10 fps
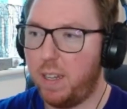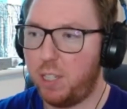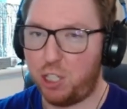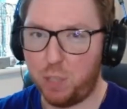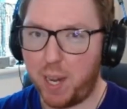
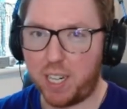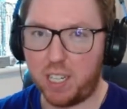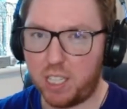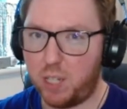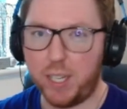Schumacher
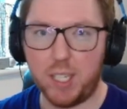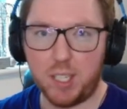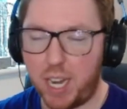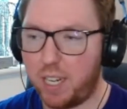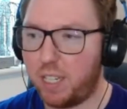could do it,
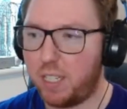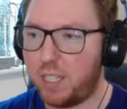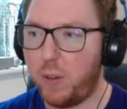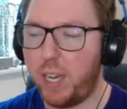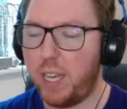Senna could
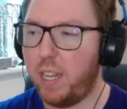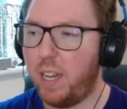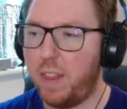do it.